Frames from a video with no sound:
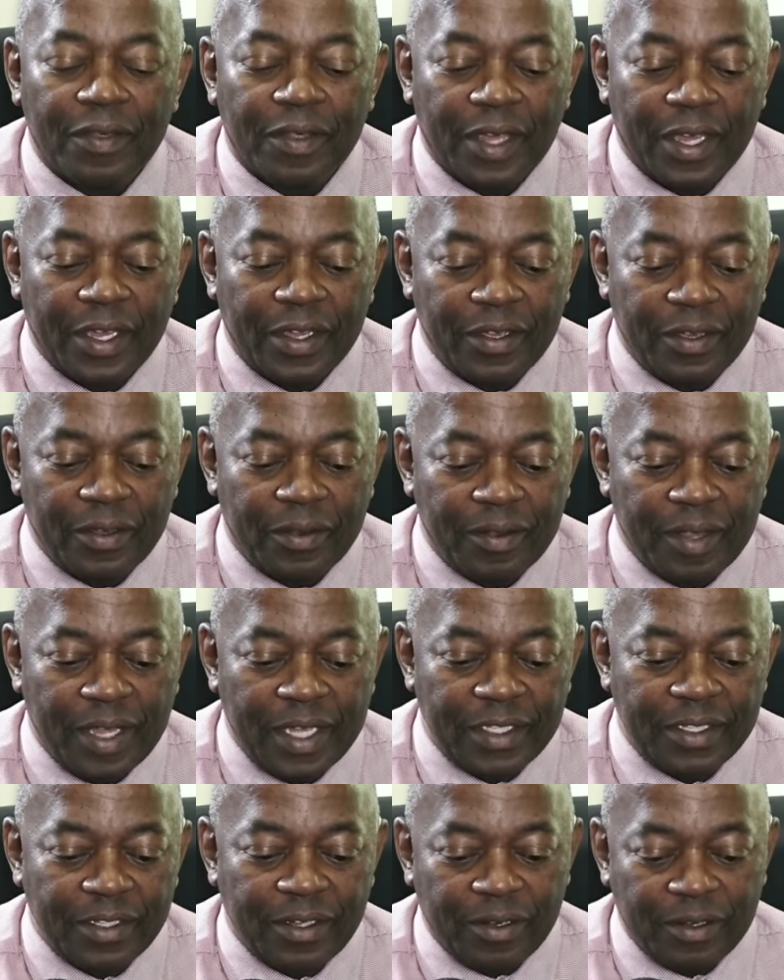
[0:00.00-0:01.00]
Thank you.
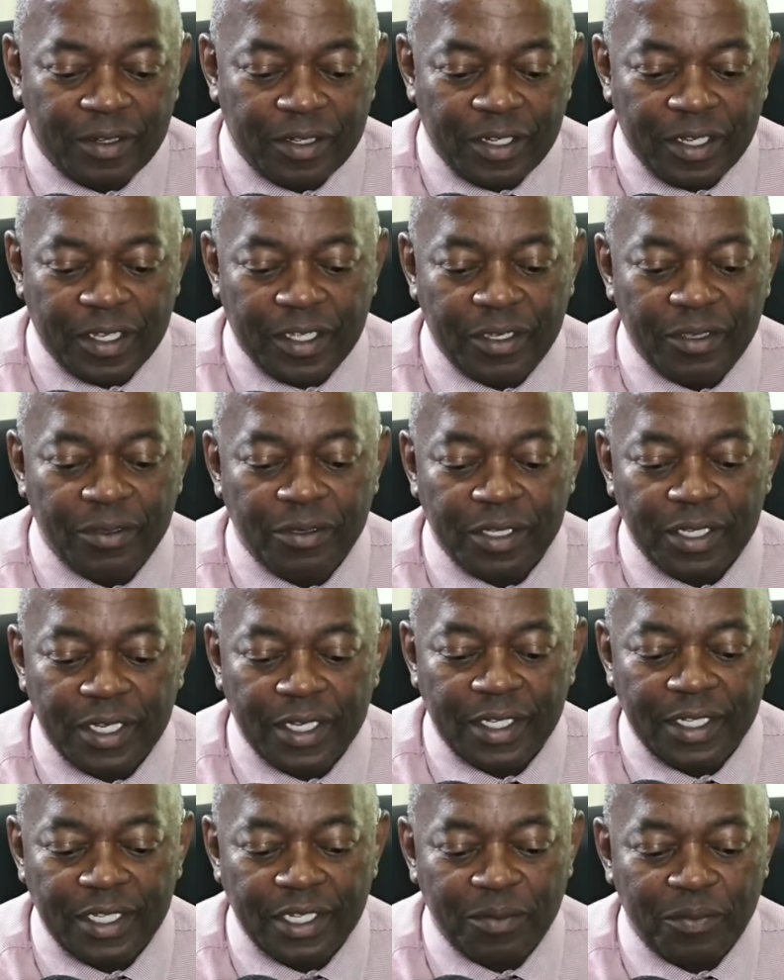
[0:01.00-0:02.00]
That's Dr.
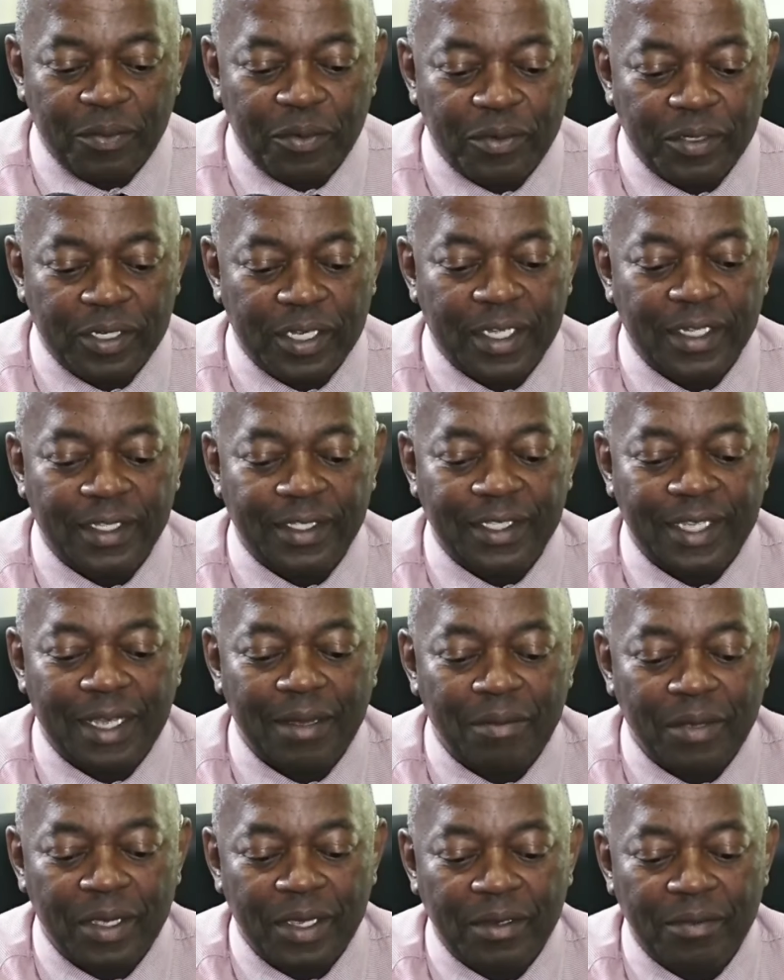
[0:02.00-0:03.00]
Euston Chiputa,
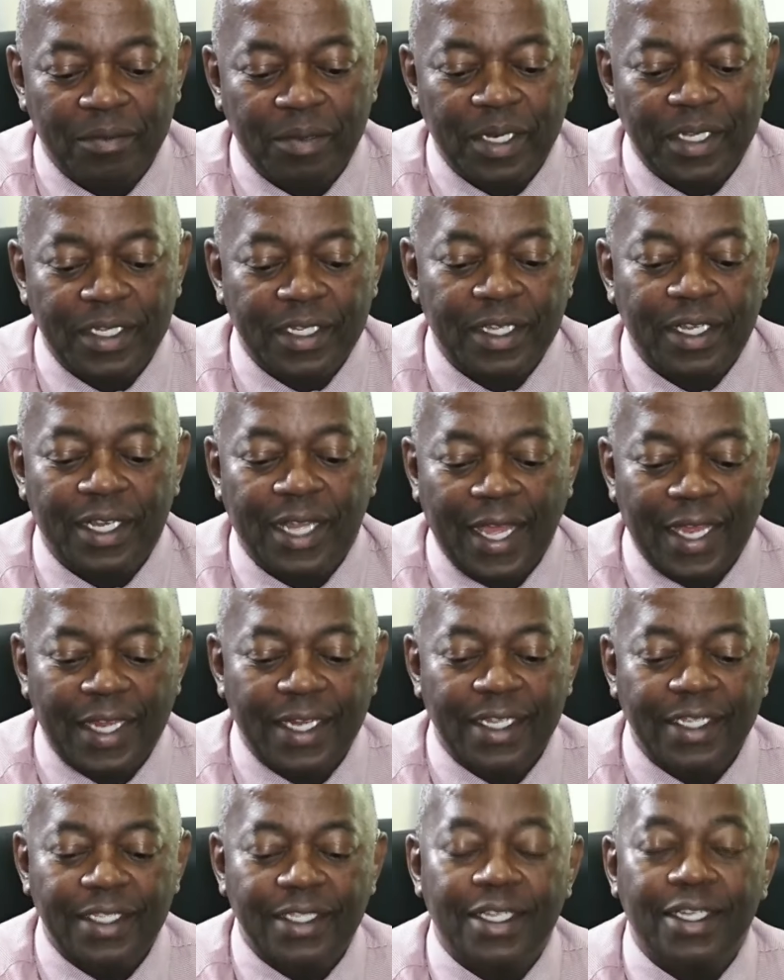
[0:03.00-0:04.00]
Zambian political
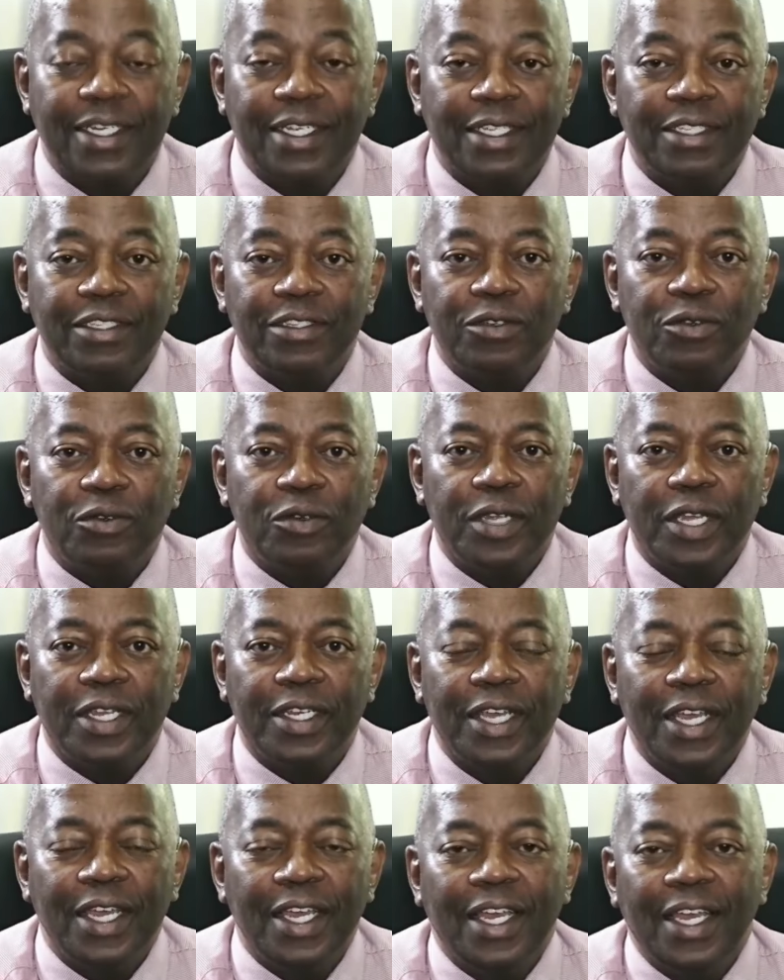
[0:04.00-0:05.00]
analyst and
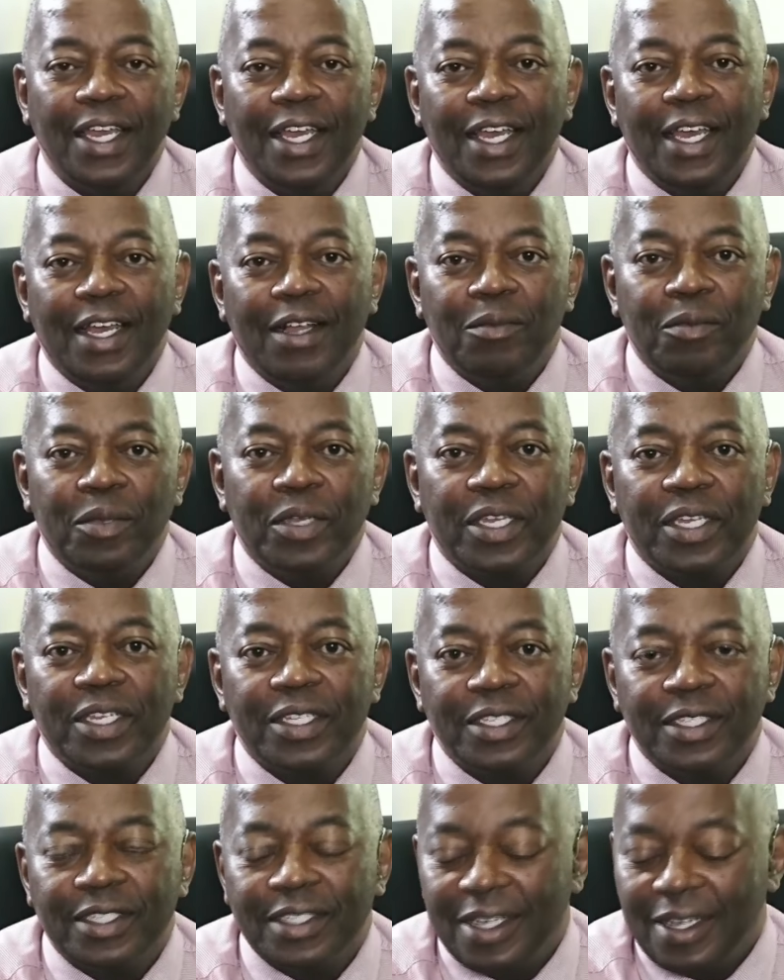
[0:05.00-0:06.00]
historian, helping
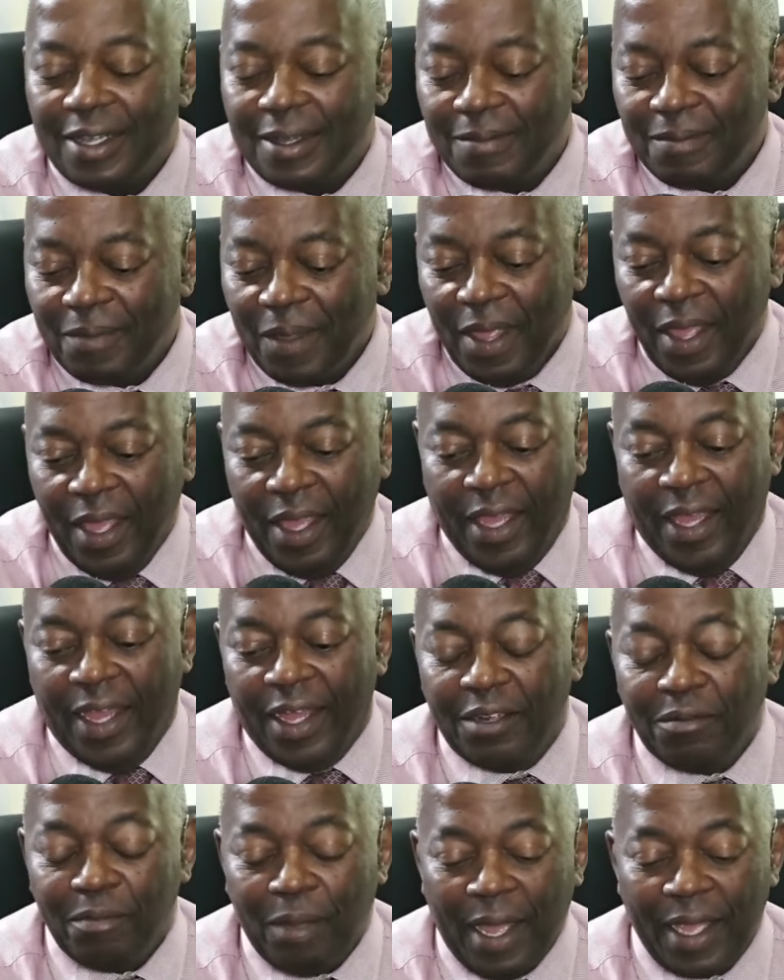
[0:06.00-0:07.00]
us
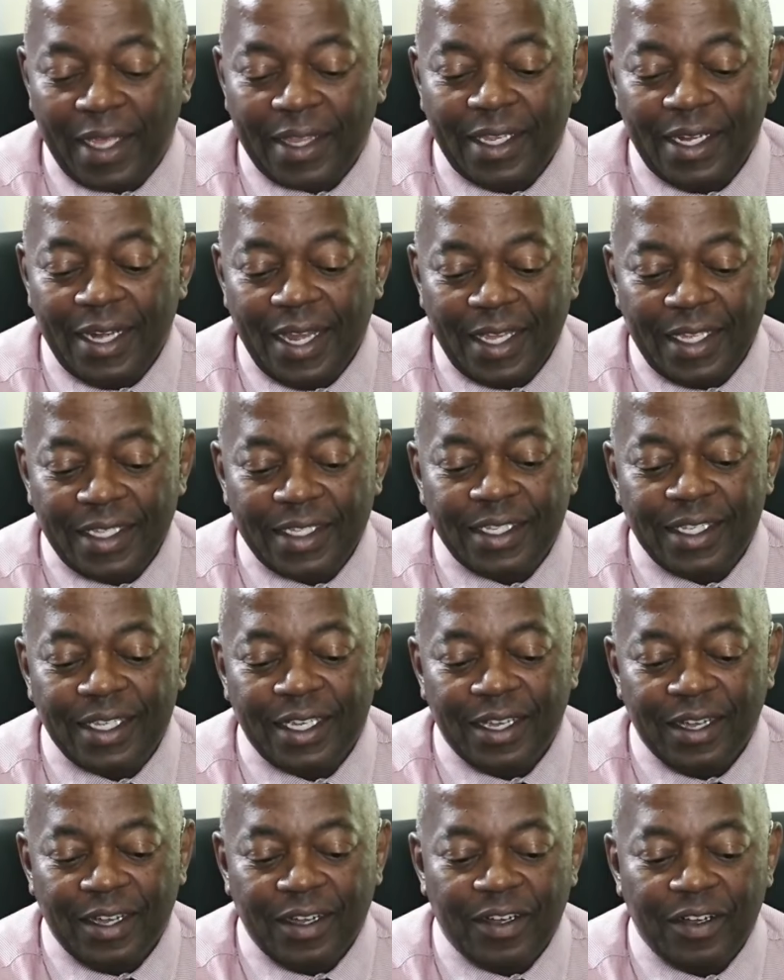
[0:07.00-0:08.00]
unpack the
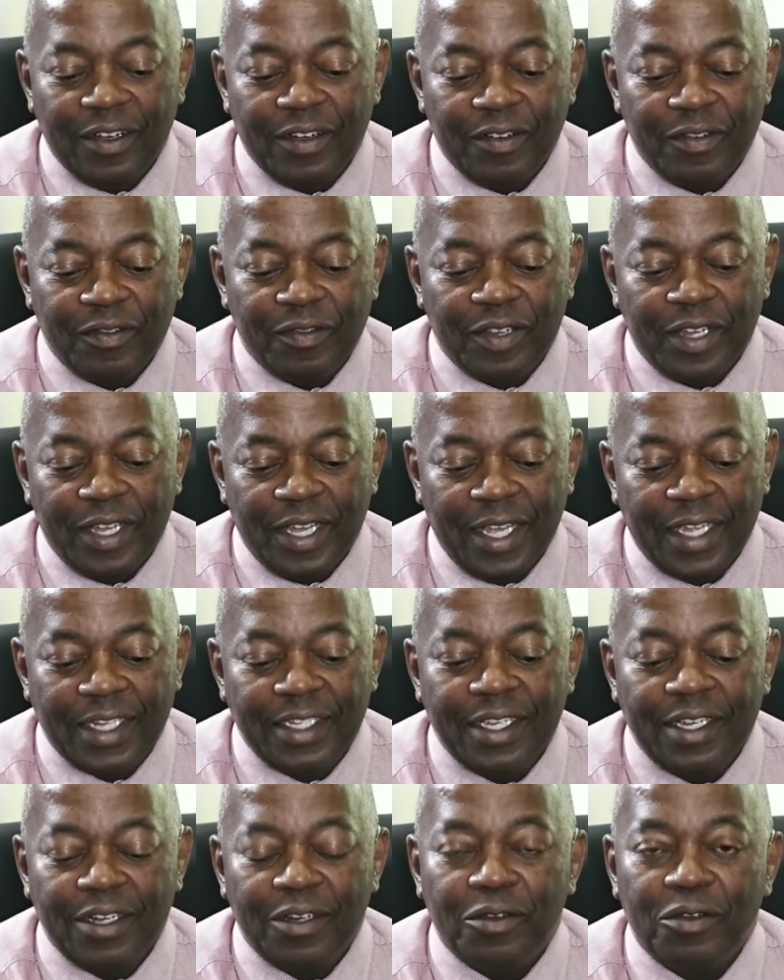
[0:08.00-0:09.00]
legacy of
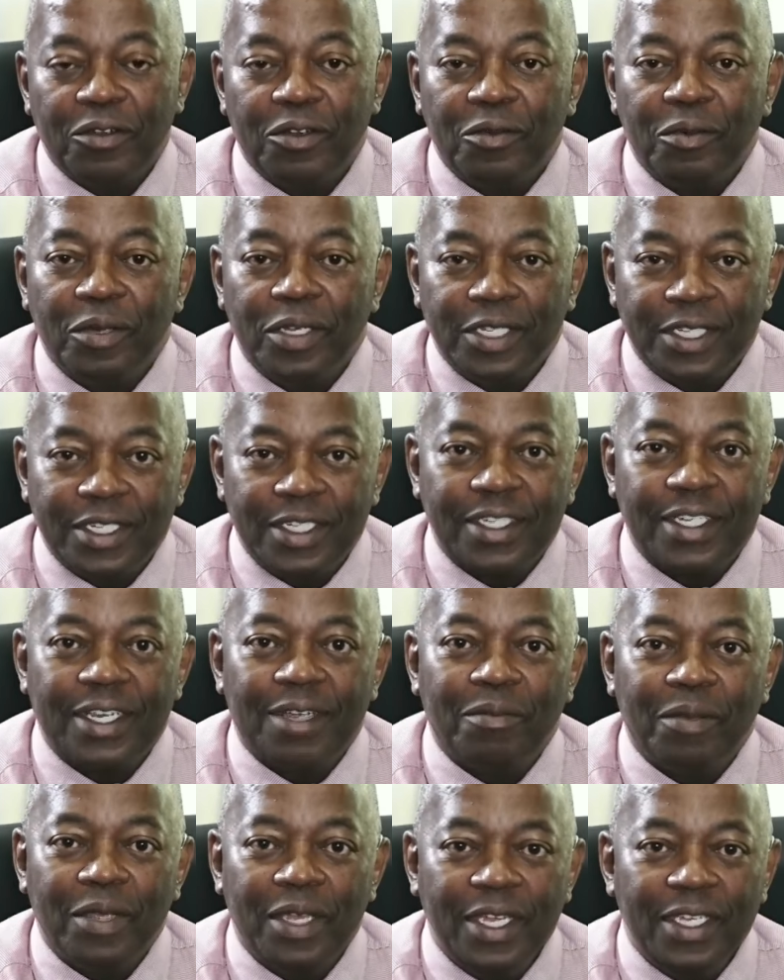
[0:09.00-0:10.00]
Edgar Lungu, which
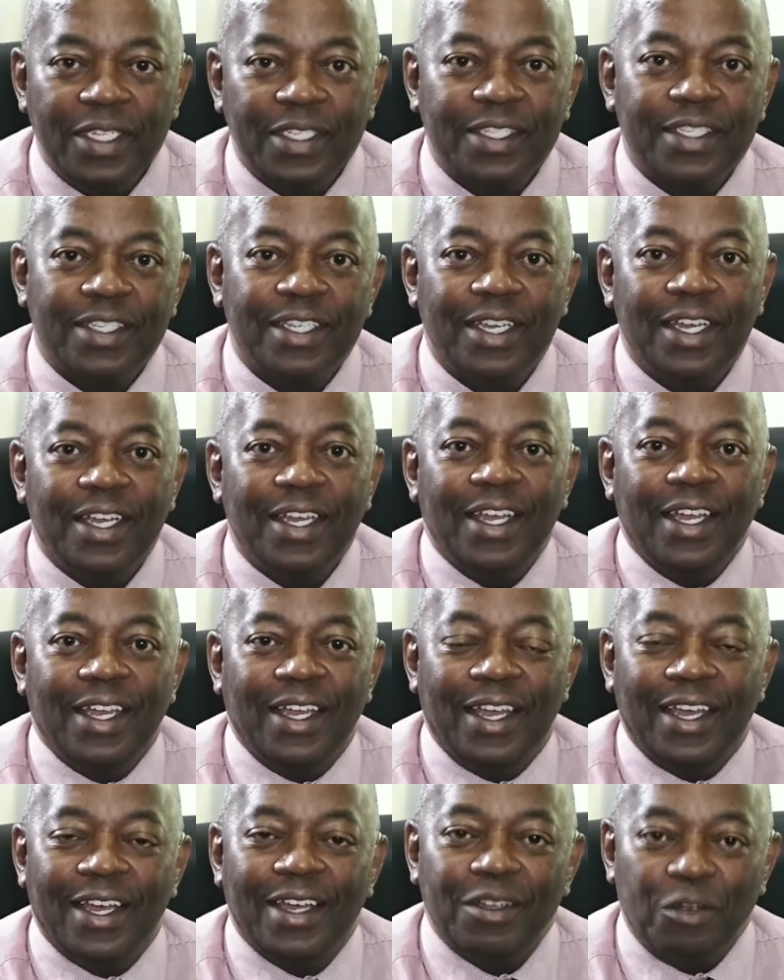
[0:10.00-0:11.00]
appears
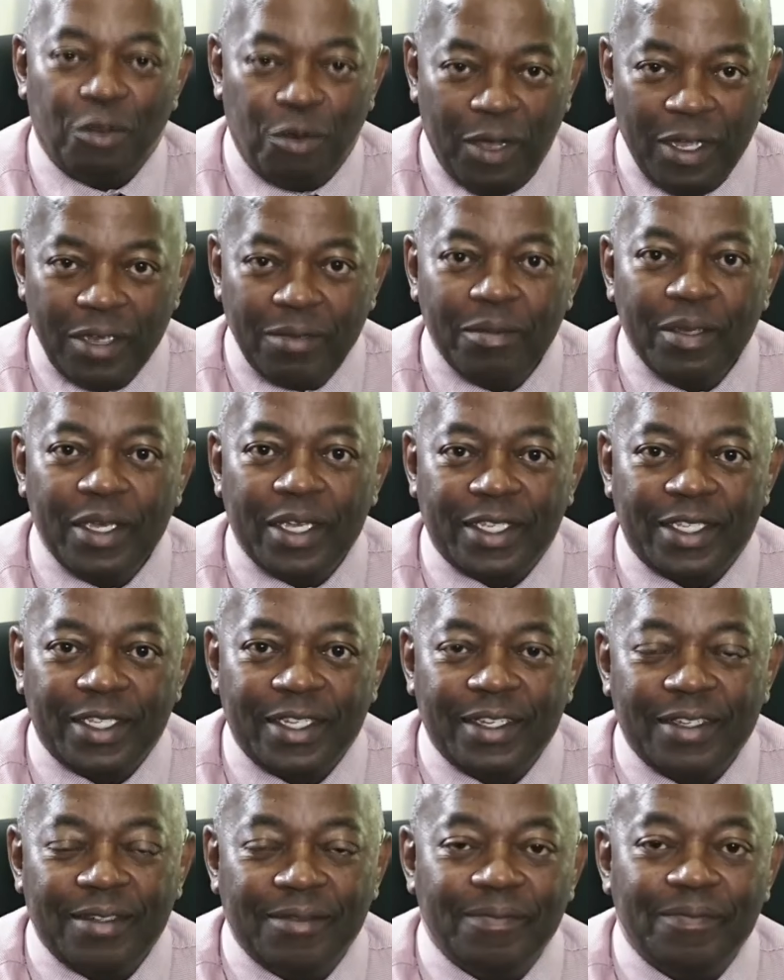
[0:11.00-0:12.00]
quite
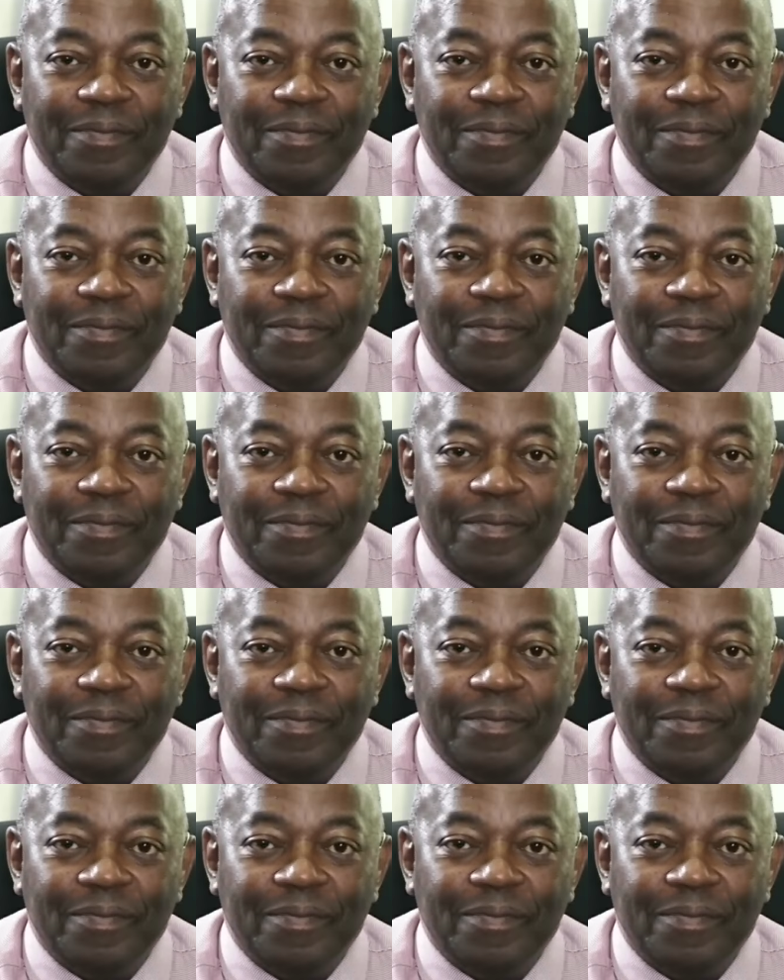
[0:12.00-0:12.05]
mixed.